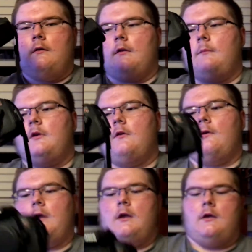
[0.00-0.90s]
let me go
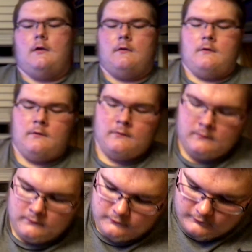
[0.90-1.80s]
and
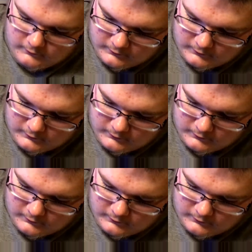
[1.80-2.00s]
show you